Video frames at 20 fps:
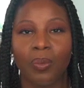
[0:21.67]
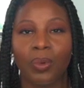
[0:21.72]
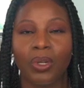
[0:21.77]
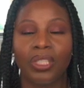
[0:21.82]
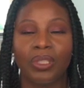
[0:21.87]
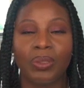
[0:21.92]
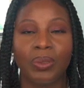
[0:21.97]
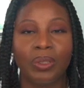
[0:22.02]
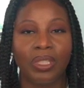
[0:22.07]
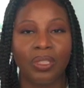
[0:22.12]
we're
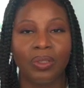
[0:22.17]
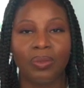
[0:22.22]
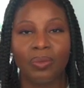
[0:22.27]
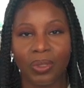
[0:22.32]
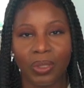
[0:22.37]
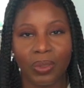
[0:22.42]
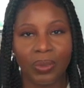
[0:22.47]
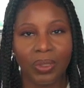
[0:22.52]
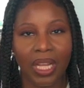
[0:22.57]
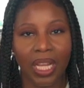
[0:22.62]
using the
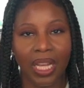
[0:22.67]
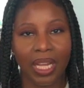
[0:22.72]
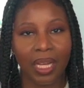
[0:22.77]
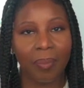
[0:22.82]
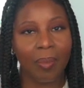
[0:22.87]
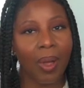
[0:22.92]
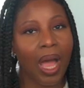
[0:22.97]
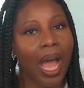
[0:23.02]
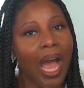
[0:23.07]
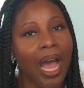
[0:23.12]
real
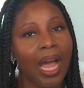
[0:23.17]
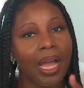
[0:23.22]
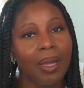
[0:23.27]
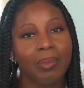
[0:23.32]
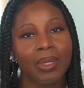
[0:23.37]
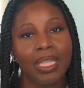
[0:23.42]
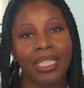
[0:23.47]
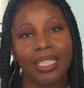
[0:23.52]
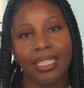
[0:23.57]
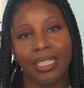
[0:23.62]
name.
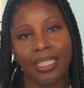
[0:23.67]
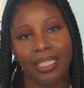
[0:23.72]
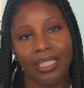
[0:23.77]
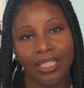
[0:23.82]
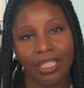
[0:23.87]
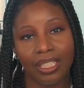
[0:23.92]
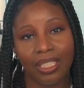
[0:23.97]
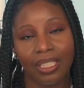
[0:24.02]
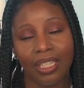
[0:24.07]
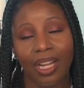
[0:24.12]
I'm
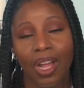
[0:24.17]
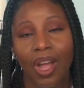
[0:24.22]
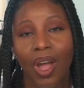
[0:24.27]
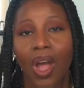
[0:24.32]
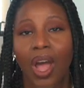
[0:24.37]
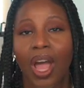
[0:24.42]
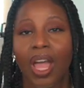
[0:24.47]
Khadija.